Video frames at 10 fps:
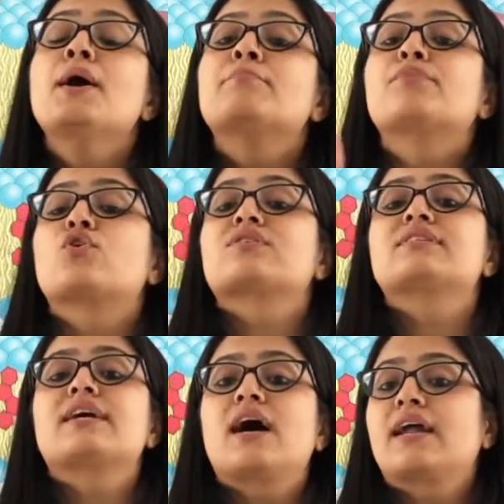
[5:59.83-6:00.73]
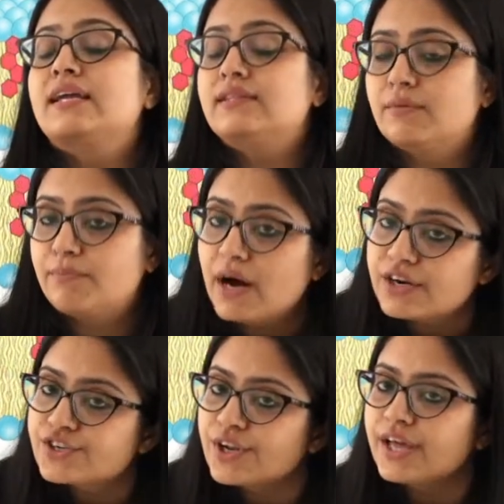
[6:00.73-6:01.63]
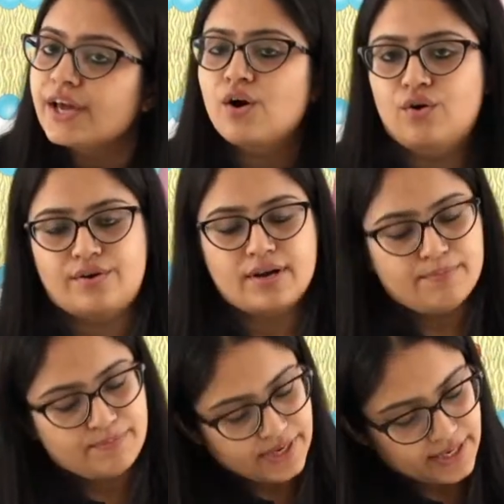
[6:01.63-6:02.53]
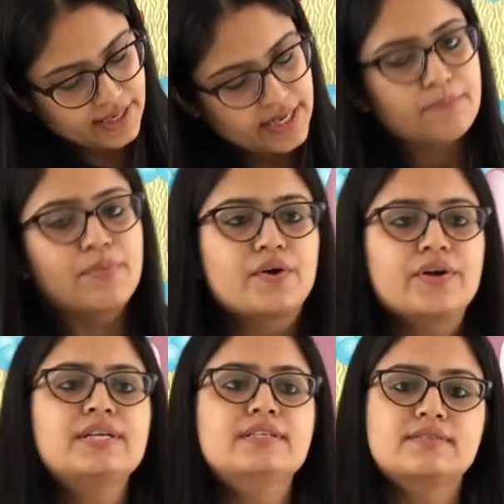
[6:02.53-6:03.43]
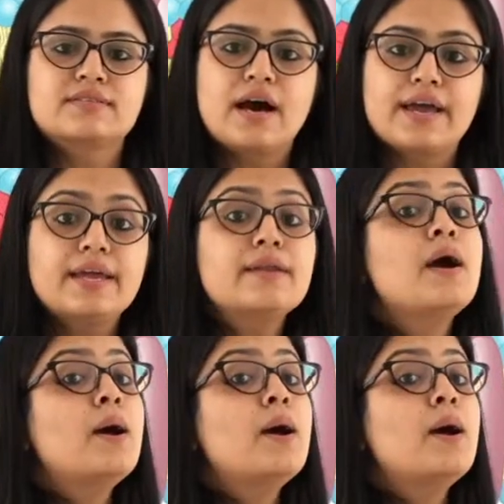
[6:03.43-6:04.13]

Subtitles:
Because they are either partially or completely buried inside